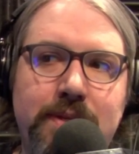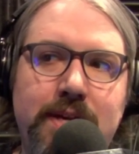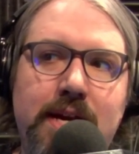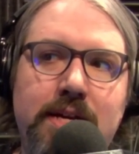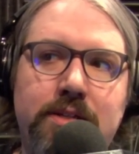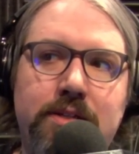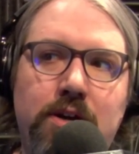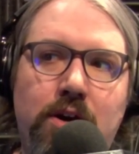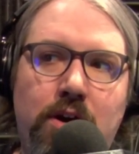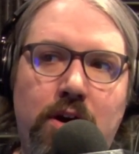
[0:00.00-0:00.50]

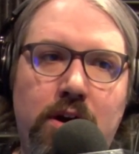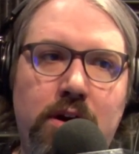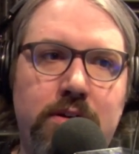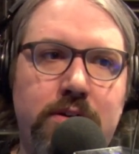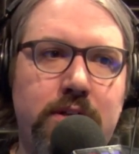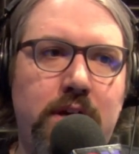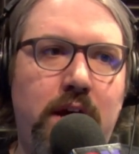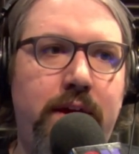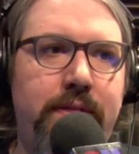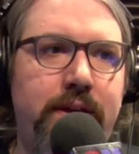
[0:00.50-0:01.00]
has
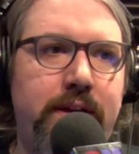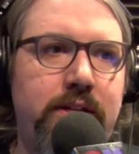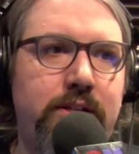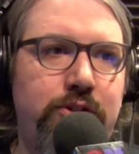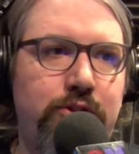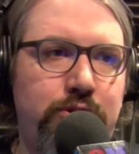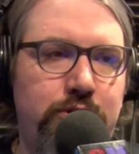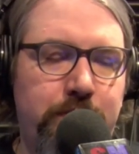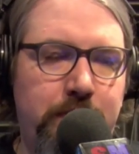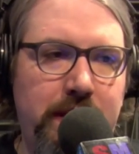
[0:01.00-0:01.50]
cards. I think
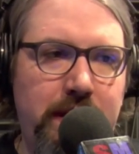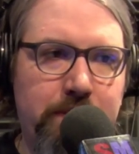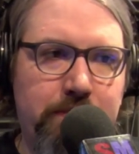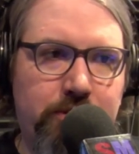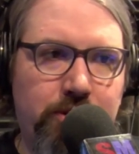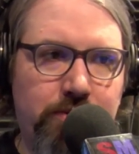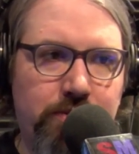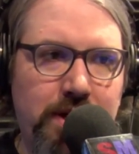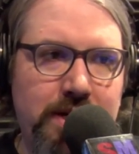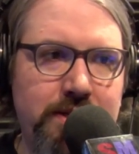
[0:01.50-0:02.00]
New Japan
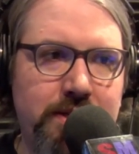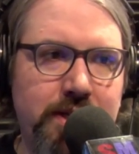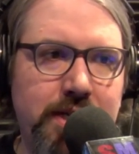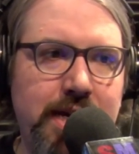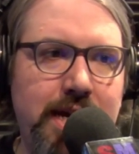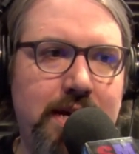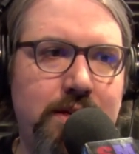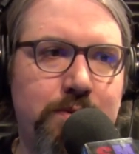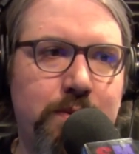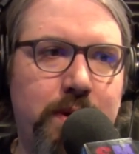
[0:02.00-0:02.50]
Pro Wrestling
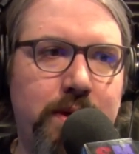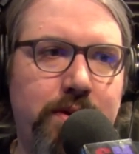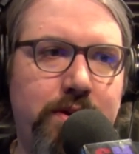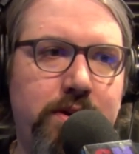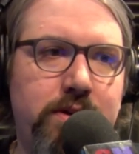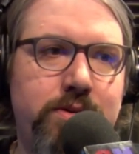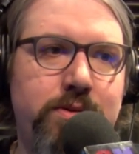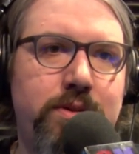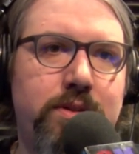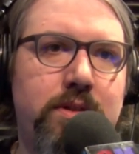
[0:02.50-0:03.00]
has one of
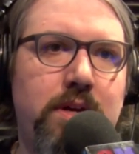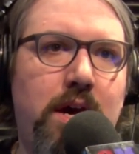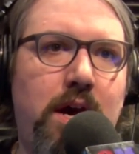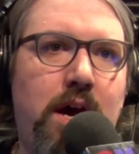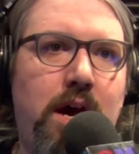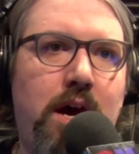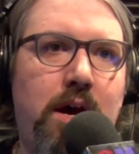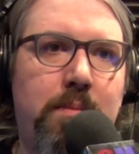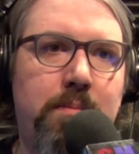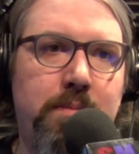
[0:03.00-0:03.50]
those.
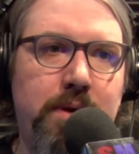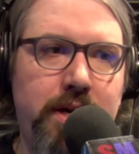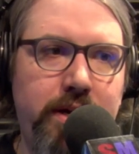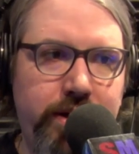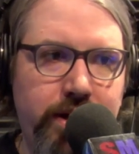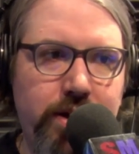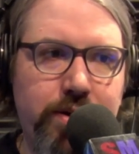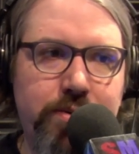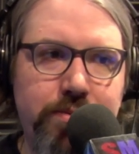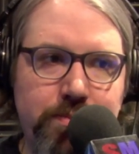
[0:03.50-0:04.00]
Um,
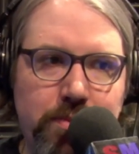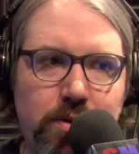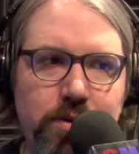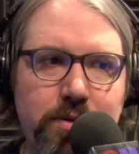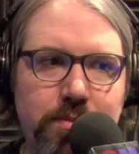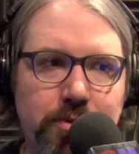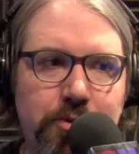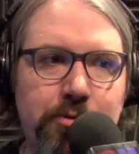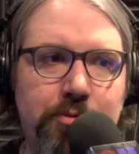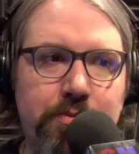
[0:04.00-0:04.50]
you know,
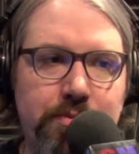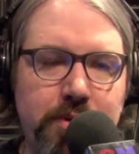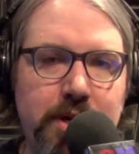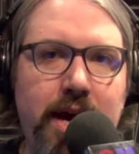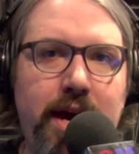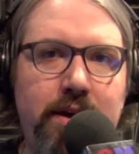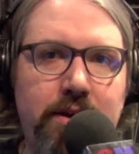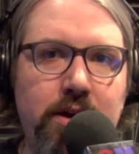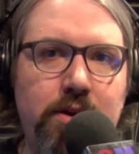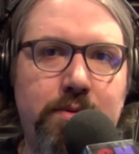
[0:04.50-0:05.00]
multiple.
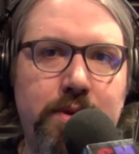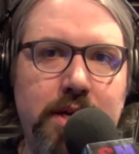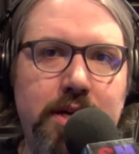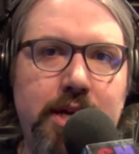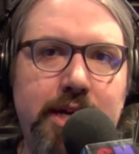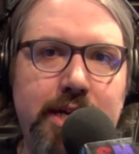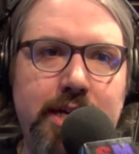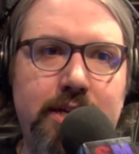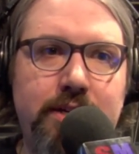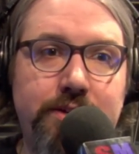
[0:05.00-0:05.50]
Yeah, no,
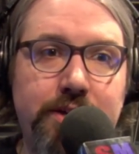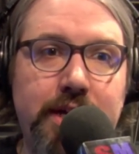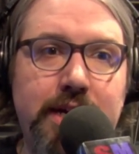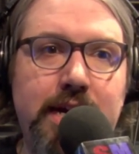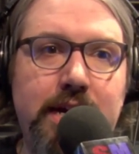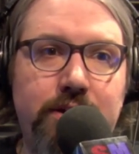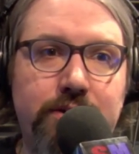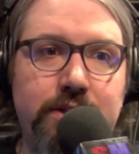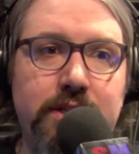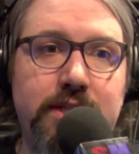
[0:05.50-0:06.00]
it's like
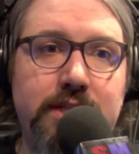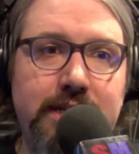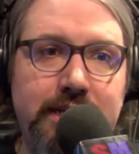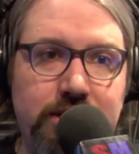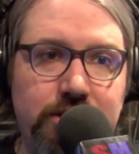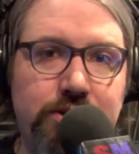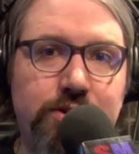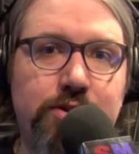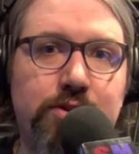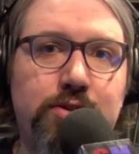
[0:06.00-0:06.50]
here's a
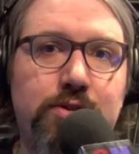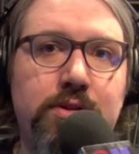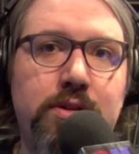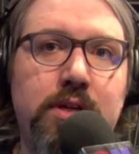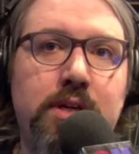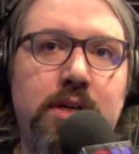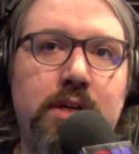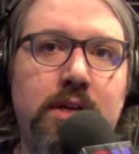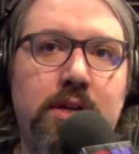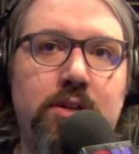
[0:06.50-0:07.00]
digital
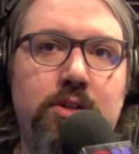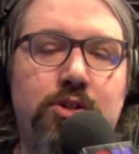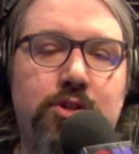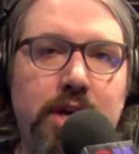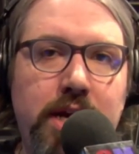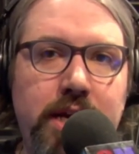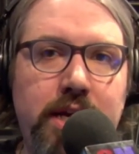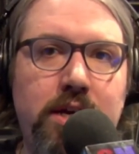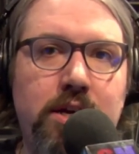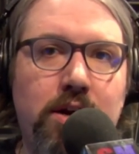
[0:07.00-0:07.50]

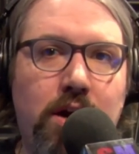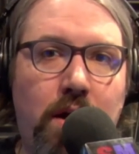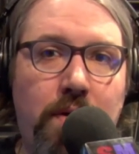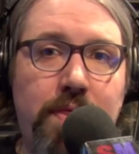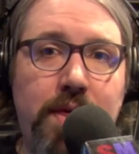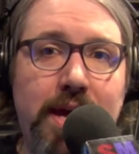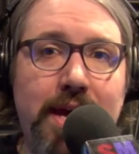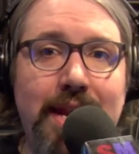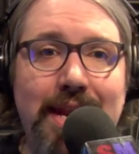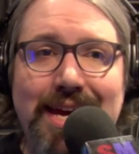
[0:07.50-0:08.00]
trading card
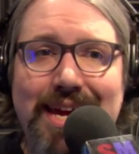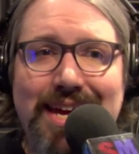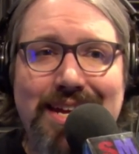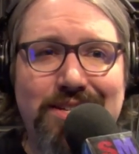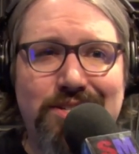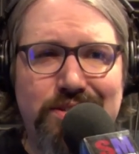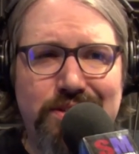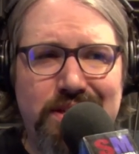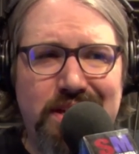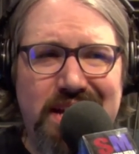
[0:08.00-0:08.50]
thing, and again,
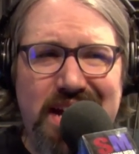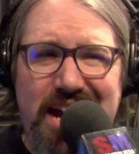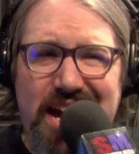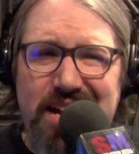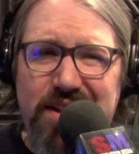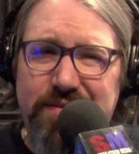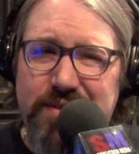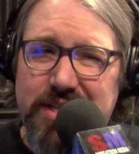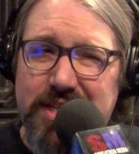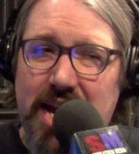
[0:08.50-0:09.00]
it's just
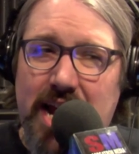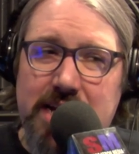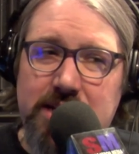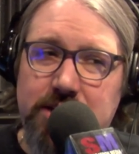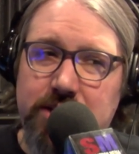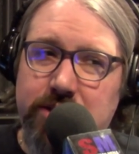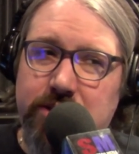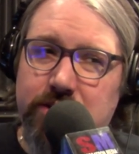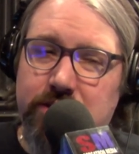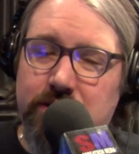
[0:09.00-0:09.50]
kind of
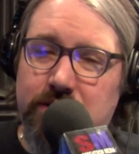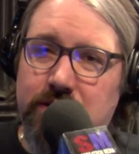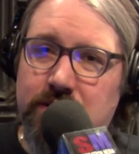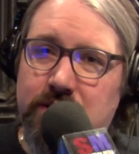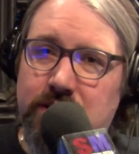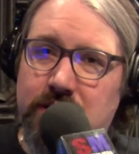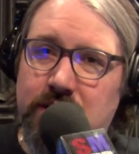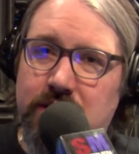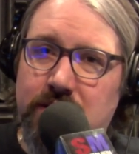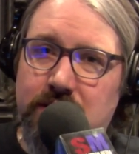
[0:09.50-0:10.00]
attached to your
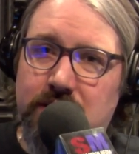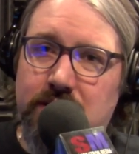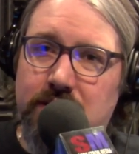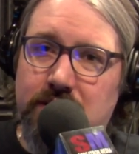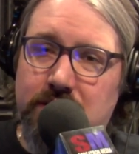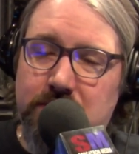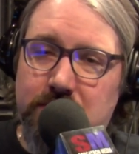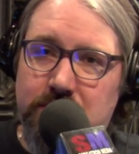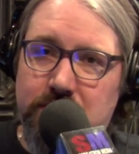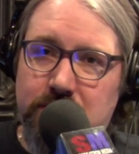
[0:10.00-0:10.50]

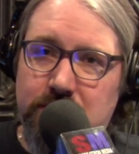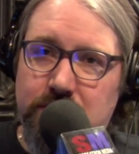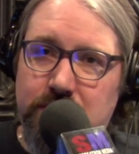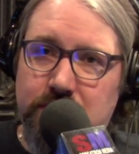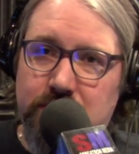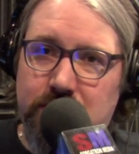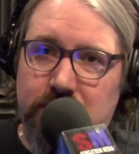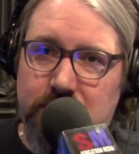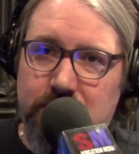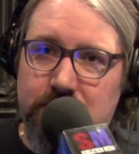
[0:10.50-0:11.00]
to
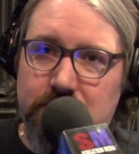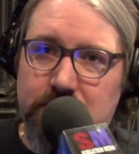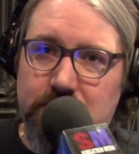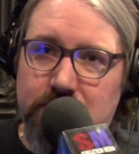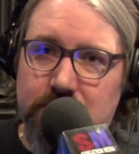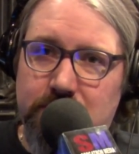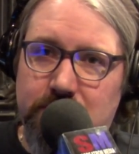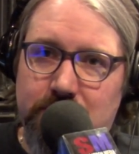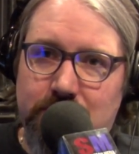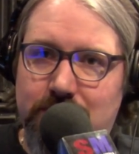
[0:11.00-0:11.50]
your
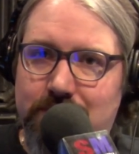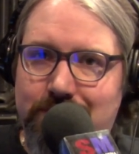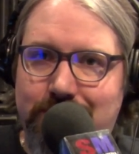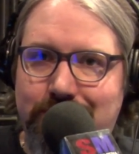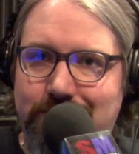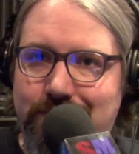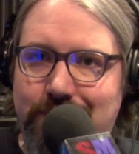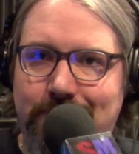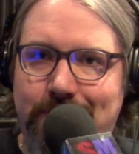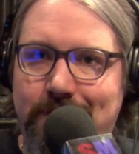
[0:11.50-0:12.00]

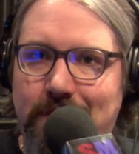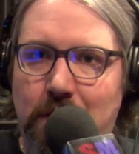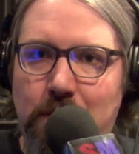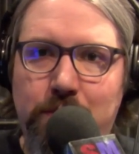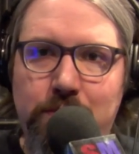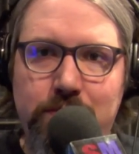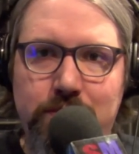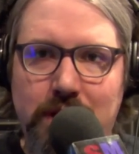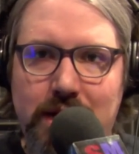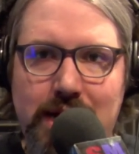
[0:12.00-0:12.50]

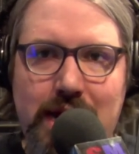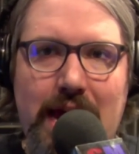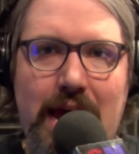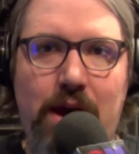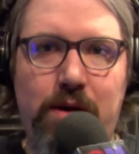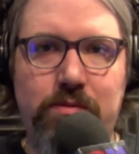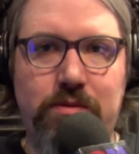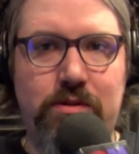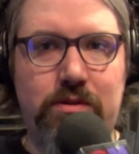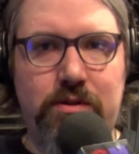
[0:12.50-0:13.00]
phone
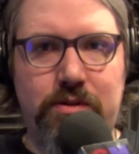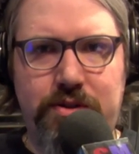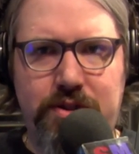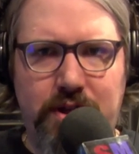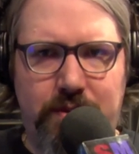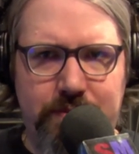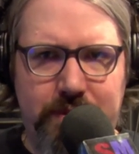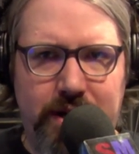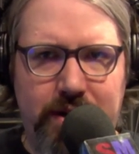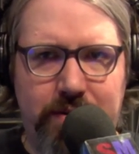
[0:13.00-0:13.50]
account or
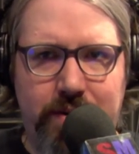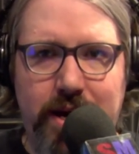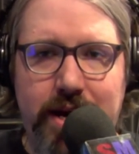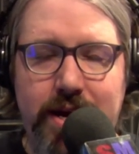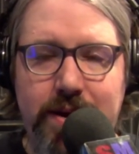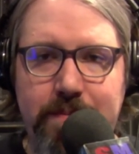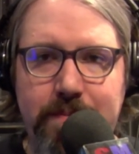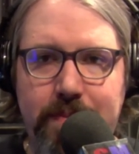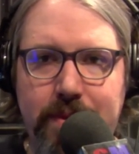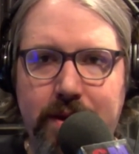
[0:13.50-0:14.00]
something, right?
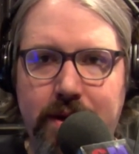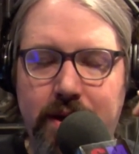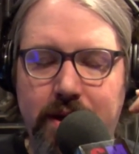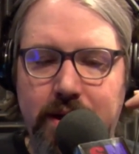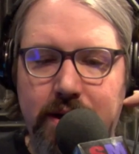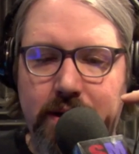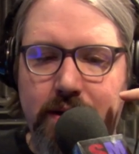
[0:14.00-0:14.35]
right. But